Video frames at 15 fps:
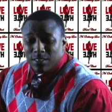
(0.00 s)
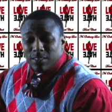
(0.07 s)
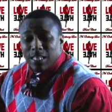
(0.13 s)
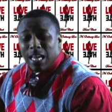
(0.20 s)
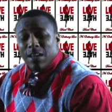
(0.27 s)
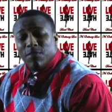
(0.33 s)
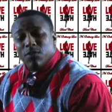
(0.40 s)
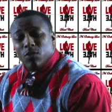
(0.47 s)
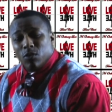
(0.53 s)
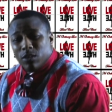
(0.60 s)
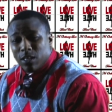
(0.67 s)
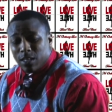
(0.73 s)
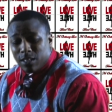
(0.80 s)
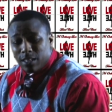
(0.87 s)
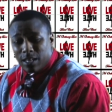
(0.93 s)
David, on
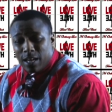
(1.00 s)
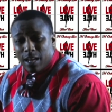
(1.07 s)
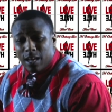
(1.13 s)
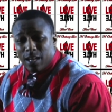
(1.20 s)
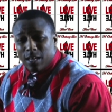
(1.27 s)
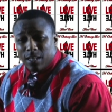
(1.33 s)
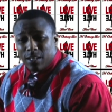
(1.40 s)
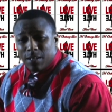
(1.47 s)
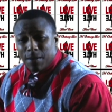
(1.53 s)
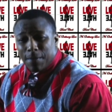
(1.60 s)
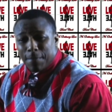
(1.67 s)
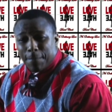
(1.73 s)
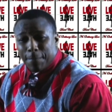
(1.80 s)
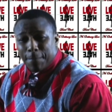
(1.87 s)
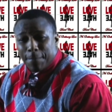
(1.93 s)
the other hand,
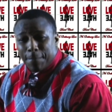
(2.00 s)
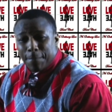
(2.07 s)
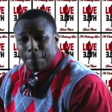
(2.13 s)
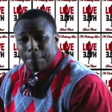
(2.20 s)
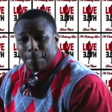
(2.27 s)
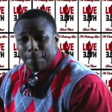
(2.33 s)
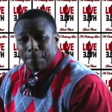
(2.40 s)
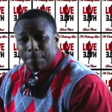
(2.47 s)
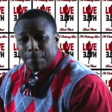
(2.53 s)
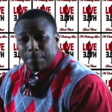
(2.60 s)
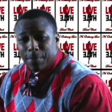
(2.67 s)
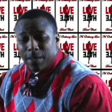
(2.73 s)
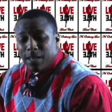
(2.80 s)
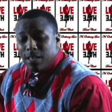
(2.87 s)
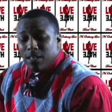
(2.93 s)

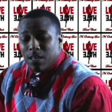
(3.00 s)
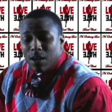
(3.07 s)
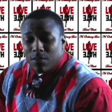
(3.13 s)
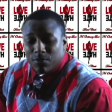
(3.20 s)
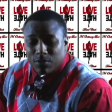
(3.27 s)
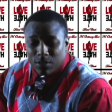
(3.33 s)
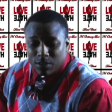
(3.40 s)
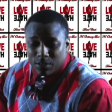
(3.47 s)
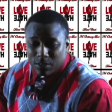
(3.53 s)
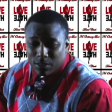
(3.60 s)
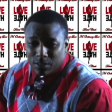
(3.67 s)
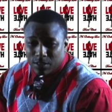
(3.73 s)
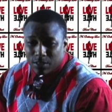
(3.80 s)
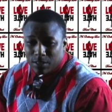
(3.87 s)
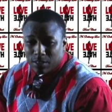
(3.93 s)
he loved her.
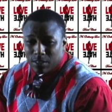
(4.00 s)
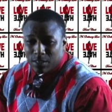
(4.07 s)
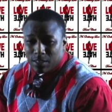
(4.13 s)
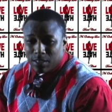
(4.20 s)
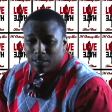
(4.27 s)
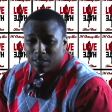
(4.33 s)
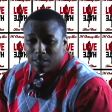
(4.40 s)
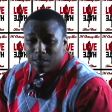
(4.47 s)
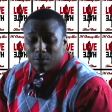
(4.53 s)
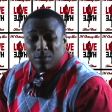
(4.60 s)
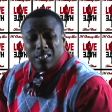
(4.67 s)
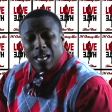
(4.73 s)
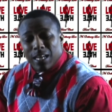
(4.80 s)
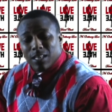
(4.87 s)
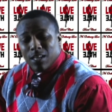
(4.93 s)
It
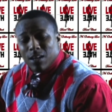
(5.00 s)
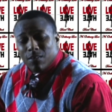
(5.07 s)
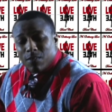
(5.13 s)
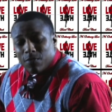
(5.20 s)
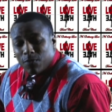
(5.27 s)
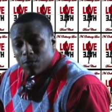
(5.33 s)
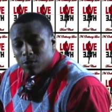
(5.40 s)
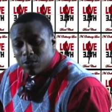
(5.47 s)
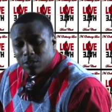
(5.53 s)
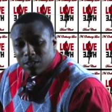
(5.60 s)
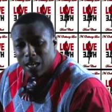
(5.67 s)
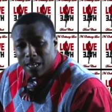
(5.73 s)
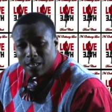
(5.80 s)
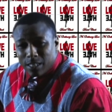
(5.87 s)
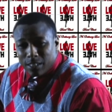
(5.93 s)
was like love at first
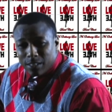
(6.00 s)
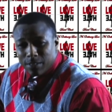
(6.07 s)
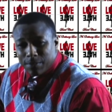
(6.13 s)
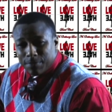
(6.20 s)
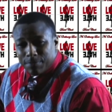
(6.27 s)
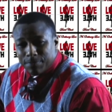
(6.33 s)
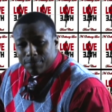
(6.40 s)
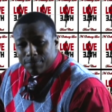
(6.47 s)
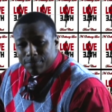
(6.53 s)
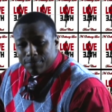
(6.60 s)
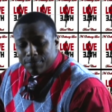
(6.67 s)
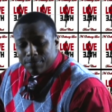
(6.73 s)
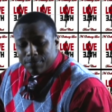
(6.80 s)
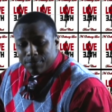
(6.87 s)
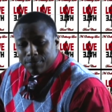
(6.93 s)
sight.
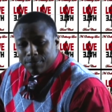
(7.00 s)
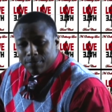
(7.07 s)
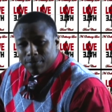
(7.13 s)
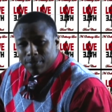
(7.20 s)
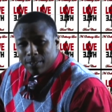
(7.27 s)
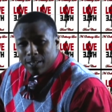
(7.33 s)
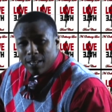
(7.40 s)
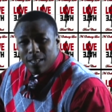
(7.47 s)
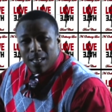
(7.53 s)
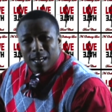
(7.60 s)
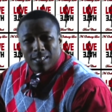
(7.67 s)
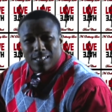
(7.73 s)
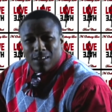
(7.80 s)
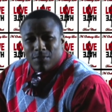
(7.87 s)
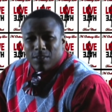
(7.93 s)
He
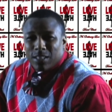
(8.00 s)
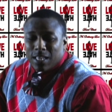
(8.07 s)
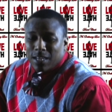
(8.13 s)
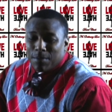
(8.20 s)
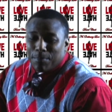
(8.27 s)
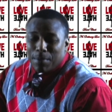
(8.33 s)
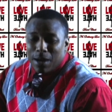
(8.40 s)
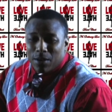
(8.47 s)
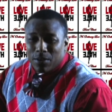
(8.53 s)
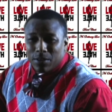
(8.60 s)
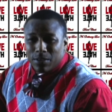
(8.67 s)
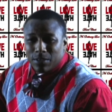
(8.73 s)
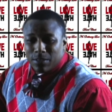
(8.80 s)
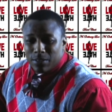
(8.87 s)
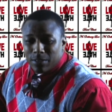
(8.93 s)
liked everything about
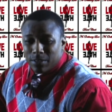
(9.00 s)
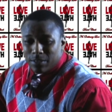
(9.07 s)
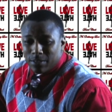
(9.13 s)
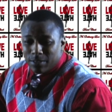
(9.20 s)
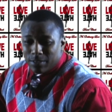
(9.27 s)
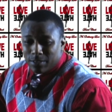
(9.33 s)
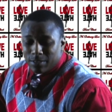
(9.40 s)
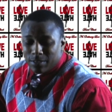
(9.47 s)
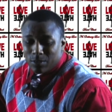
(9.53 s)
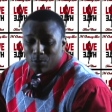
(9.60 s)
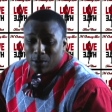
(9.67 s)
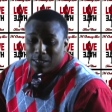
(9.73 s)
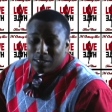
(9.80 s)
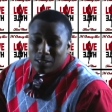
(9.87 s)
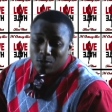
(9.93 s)
her the
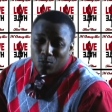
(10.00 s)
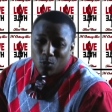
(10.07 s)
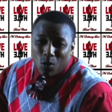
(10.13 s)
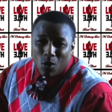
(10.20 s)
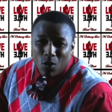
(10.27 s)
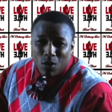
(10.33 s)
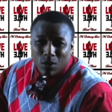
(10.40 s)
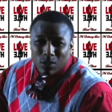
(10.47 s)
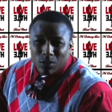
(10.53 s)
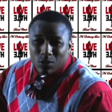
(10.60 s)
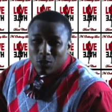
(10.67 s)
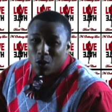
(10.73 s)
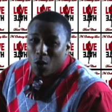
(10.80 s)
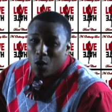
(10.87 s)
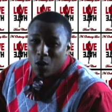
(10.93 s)
way she walked,
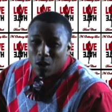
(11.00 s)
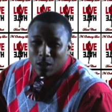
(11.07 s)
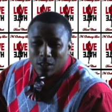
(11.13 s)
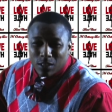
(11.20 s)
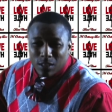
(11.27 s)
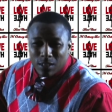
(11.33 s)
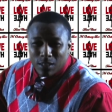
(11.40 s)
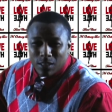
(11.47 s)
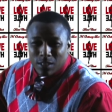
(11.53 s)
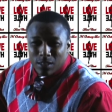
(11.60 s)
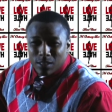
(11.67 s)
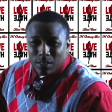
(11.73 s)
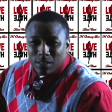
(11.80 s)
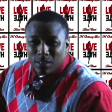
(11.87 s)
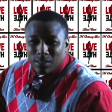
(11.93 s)
talked,
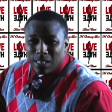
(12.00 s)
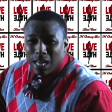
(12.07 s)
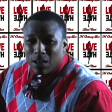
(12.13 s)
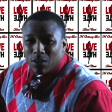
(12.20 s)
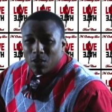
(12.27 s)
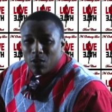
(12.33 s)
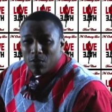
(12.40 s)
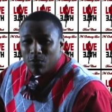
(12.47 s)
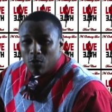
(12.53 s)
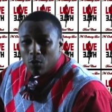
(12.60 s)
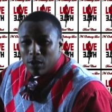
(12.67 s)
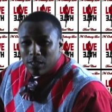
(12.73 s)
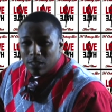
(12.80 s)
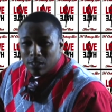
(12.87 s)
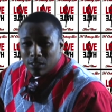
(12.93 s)
the sound of her
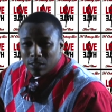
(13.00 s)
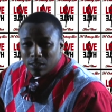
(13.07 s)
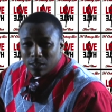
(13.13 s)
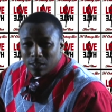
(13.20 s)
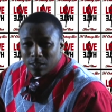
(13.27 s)
voice.